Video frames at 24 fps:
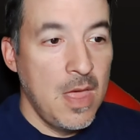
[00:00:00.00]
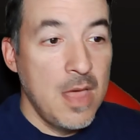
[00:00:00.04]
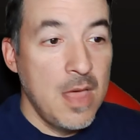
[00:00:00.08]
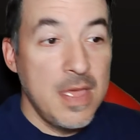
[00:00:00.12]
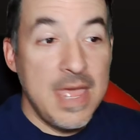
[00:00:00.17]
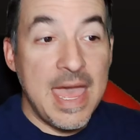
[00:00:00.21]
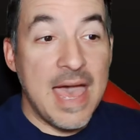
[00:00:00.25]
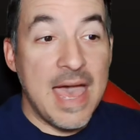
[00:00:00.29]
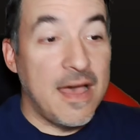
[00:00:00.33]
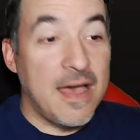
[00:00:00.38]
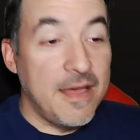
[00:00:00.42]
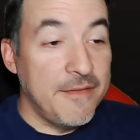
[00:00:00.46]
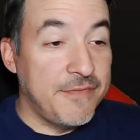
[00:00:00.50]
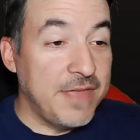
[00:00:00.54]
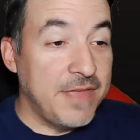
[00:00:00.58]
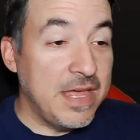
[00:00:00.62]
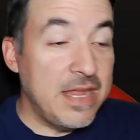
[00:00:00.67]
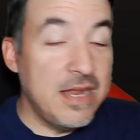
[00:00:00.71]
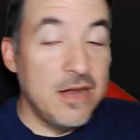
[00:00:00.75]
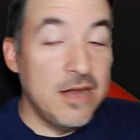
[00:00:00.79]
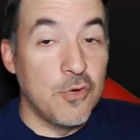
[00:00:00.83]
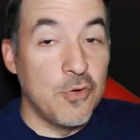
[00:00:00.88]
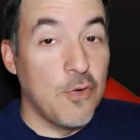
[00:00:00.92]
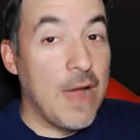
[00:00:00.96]
Yeah, if they
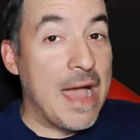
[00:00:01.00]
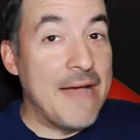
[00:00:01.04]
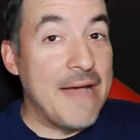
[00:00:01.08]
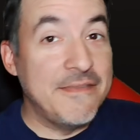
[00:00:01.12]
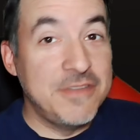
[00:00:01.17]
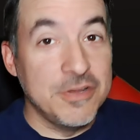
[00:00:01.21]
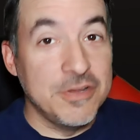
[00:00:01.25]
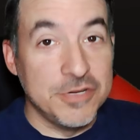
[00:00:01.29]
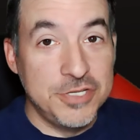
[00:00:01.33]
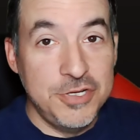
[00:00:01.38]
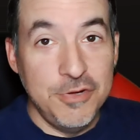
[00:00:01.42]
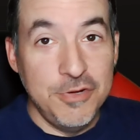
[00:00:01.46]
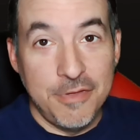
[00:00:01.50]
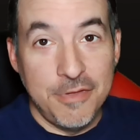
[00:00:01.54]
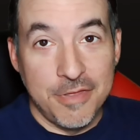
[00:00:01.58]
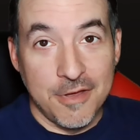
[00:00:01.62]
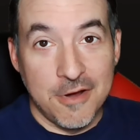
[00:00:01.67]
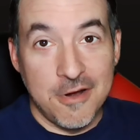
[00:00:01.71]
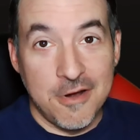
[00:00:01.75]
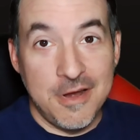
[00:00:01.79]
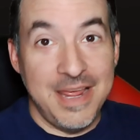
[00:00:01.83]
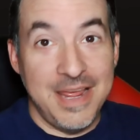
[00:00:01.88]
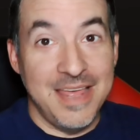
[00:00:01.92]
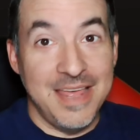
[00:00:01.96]
didn't arrive till
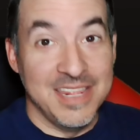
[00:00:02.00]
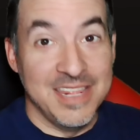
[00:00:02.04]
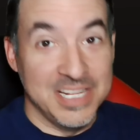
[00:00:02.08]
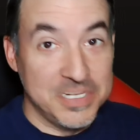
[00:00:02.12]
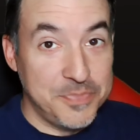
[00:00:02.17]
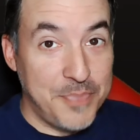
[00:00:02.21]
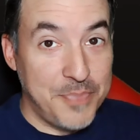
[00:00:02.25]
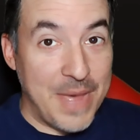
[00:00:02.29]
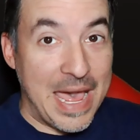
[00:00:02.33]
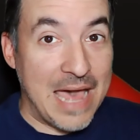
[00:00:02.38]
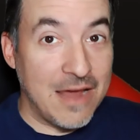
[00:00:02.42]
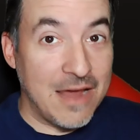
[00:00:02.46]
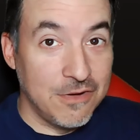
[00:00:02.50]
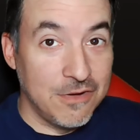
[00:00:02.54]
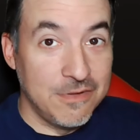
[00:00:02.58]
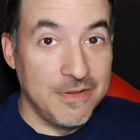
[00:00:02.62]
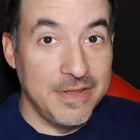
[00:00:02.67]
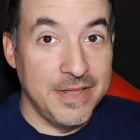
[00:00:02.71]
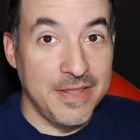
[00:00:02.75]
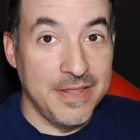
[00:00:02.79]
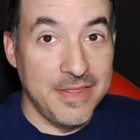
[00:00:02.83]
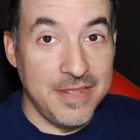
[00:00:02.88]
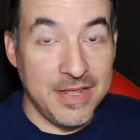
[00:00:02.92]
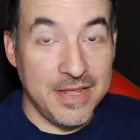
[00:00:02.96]
2:30 in this battle,
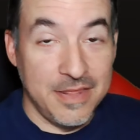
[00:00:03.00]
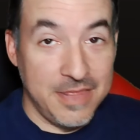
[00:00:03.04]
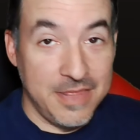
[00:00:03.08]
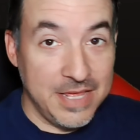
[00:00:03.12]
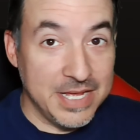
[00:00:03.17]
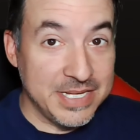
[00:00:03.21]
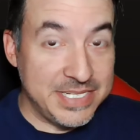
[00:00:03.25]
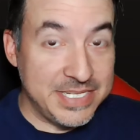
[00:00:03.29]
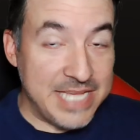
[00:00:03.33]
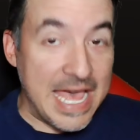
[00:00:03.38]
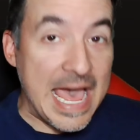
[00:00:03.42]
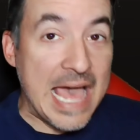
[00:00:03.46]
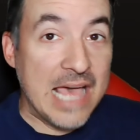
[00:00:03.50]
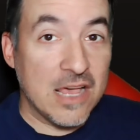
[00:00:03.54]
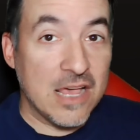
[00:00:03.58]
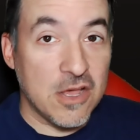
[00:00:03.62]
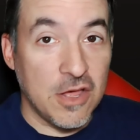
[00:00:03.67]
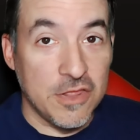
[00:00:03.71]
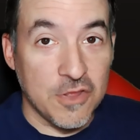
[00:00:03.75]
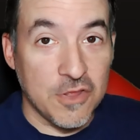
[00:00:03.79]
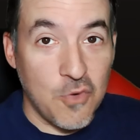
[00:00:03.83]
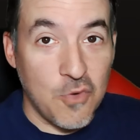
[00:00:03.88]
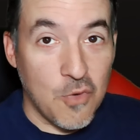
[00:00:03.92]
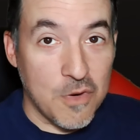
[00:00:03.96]
the attack
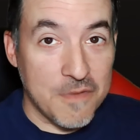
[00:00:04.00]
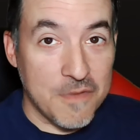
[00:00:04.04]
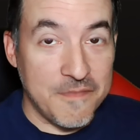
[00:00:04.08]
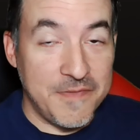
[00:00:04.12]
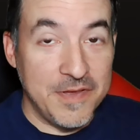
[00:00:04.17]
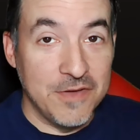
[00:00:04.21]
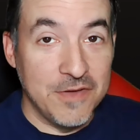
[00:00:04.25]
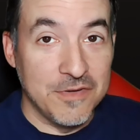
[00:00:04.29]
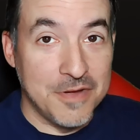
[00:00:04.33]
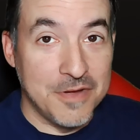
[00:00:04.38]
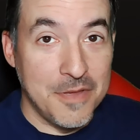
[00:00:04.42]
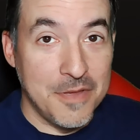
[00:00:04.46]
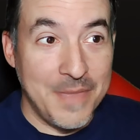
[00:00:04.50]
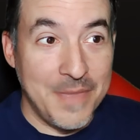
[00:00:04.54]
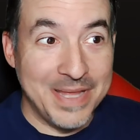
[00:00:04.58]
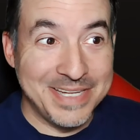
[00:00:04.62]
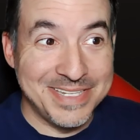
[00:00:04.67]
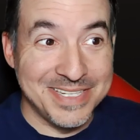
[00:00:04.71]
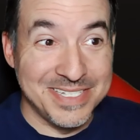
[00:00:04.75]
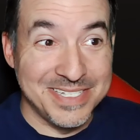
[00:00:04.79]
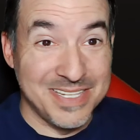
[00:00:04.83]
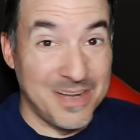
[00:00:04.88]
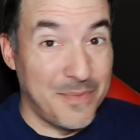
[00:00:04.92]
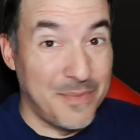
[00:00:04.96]
on the cornfield
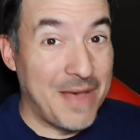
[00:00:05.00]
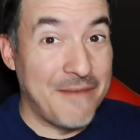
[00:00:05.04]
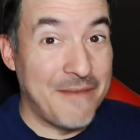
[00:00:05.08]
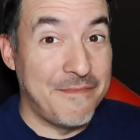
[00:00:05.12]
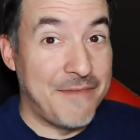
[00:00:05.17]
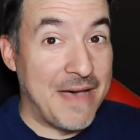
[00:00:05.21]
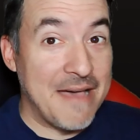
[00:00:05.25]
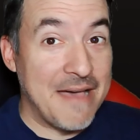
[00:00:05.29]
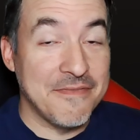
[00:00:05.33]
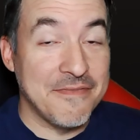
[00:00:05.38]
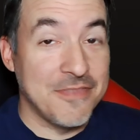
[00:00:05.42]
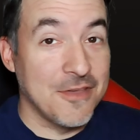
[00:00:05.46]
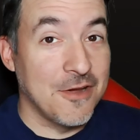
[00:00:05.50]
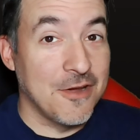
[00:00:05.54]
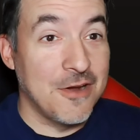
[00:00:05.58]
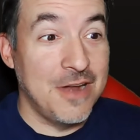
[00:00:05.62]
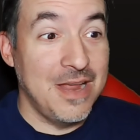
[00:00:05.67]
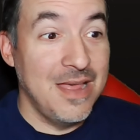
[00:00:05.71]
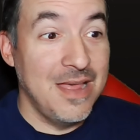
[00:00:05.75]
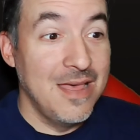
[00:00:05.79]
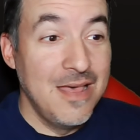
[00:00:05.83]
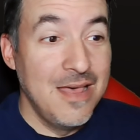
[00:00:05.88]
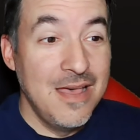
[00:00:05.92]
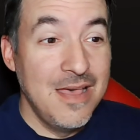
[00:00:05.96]
commences at about
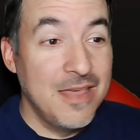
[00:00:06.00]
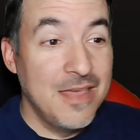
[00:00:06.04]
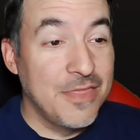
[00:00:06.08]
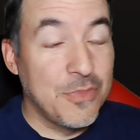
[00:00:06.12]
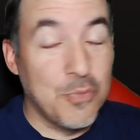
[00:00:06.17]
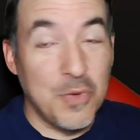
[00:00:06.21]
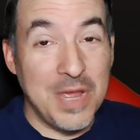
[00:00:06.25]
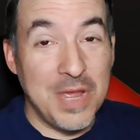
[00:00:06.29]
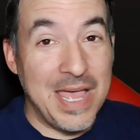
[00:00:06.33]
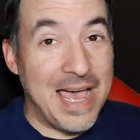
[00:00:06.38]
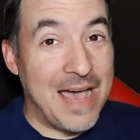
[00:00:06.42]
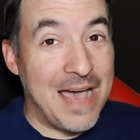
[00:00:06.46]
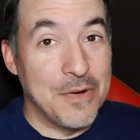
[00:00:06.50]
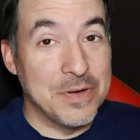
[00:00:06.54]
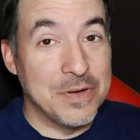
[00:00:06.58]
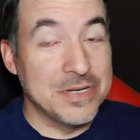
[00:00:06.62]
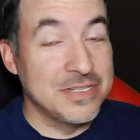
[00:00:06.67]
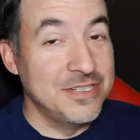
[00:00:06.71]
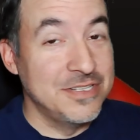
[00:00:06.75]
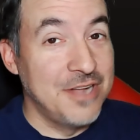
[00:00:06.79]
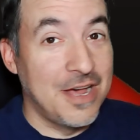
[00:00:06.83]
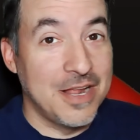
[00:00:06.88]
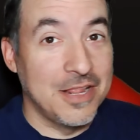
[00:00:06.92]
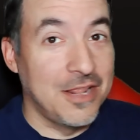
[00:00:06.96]
5:30, 3 hours,
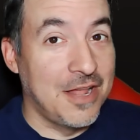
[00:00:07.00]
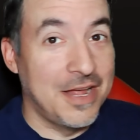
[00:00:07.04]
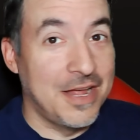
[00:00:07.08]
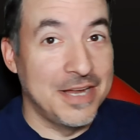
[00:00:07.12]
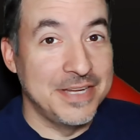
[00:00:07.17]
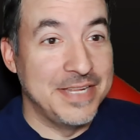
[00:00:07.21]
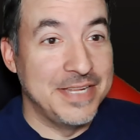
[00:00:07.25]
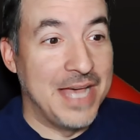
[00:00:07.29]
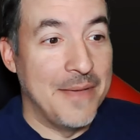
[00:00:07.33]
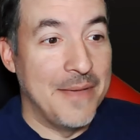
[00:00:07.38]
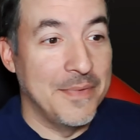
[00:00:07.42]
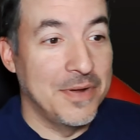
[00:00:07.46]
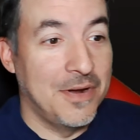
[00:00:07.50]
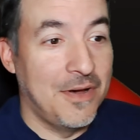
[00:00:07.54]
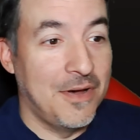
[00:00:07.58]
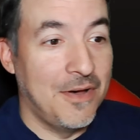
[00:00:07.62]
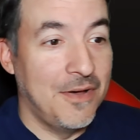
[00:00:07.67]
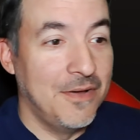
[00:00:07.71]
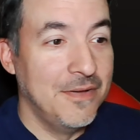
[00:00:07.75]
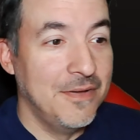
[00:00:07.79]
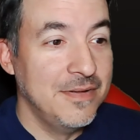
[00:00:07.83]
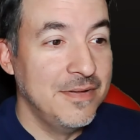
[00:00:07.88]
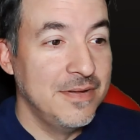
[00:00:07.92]
not a lot of time at all.